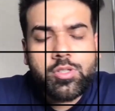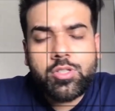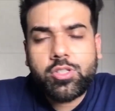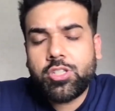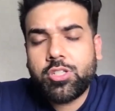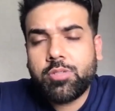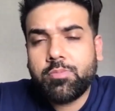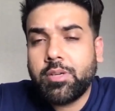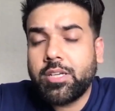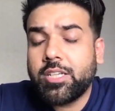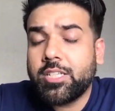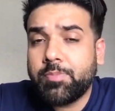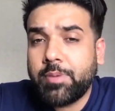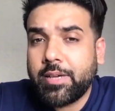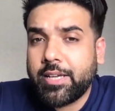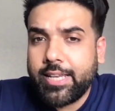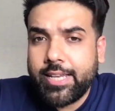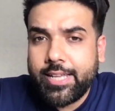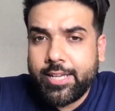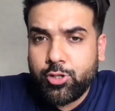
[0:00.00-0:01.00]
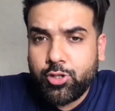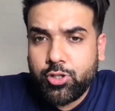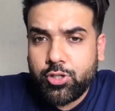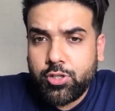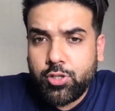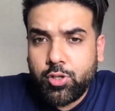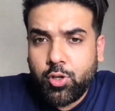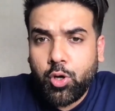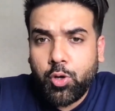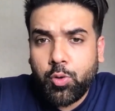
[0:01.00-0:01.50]
this mere
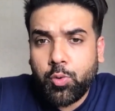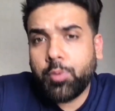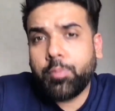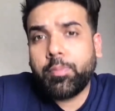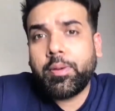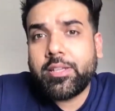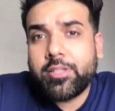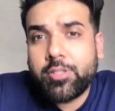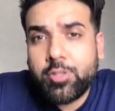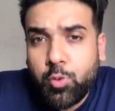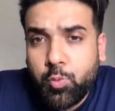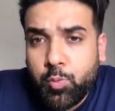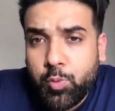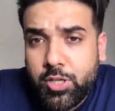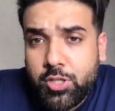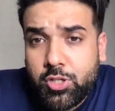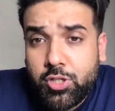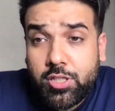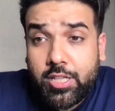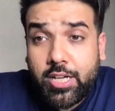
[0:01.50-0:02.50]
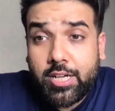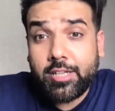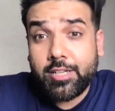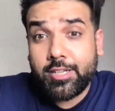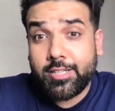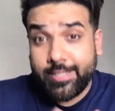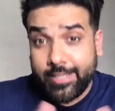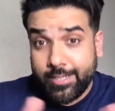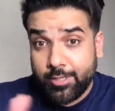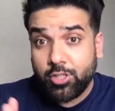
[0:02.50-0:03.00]
speculation on the basis of which that a
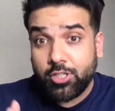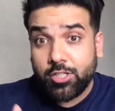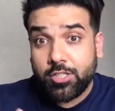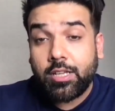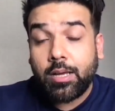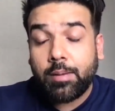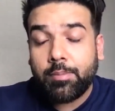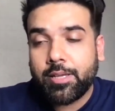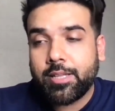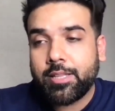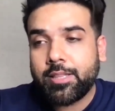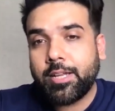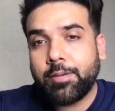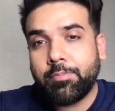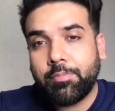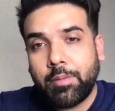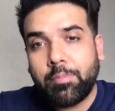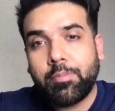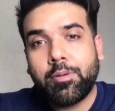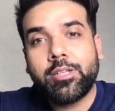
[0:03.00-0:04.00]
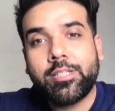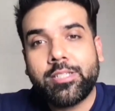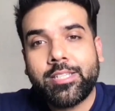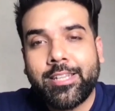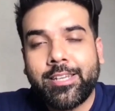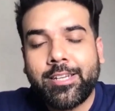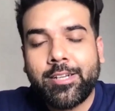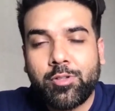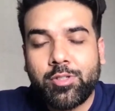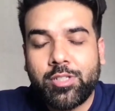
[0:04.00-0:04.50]
recession is coming, that people
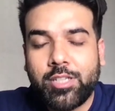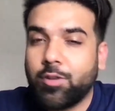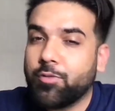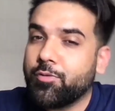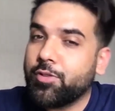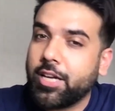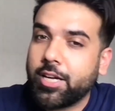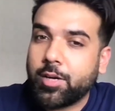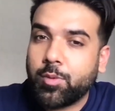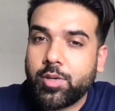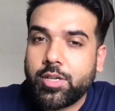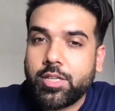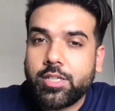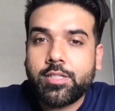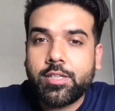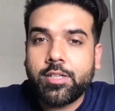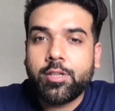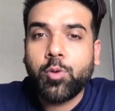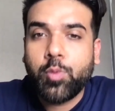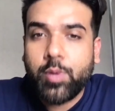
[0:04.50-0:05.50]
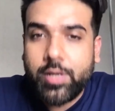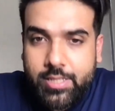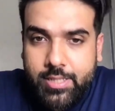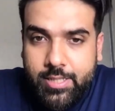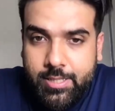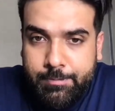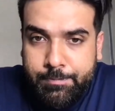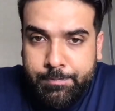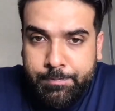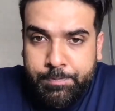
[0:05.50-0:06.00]
decided to sell off their equities in
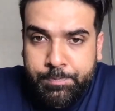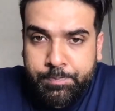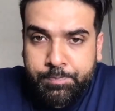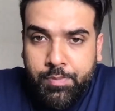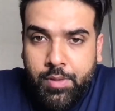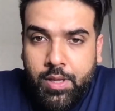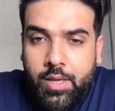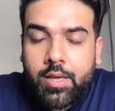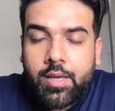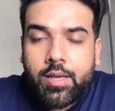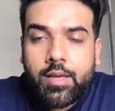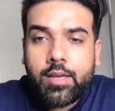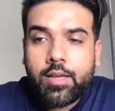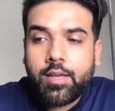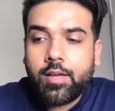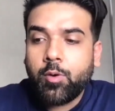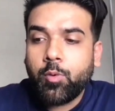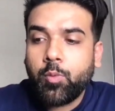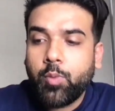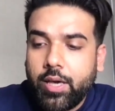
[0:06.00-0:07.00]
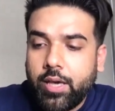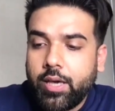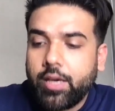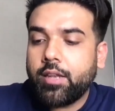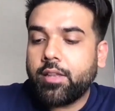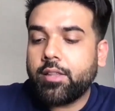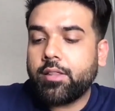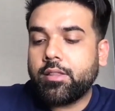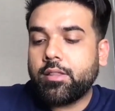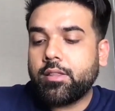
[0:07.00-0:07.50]
US,
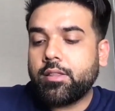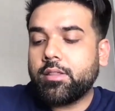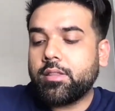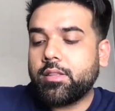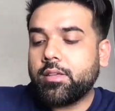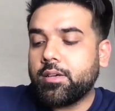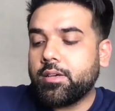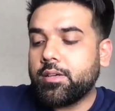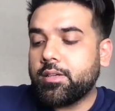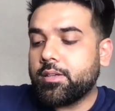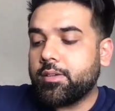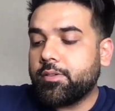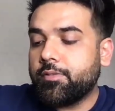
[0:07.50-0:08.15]
where the